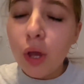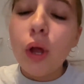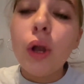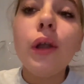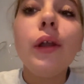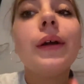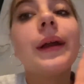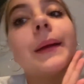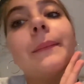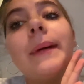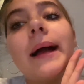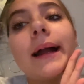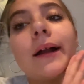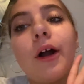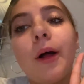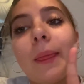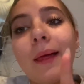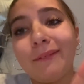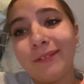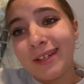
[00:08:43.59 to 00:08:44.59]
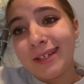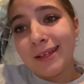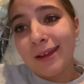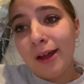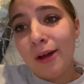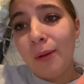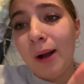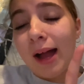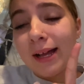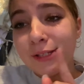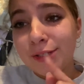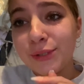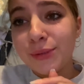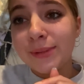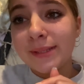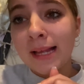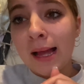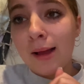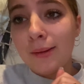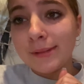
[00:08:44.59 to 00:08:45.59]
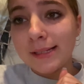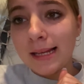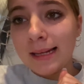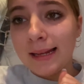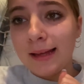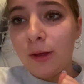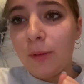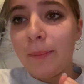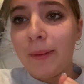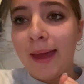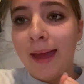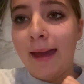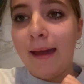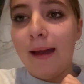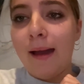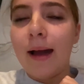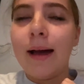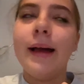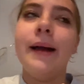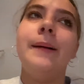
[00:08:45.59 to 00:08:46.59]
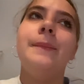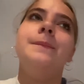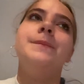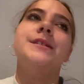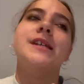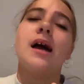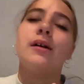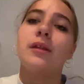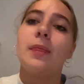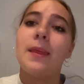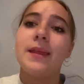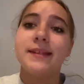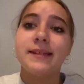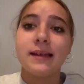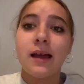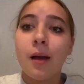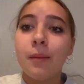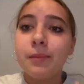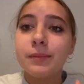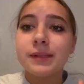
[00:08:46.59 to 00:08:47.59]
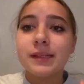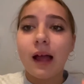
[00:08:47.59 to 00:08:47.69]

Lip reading: Looking back on that video, I do sound a little bit down in the dumps.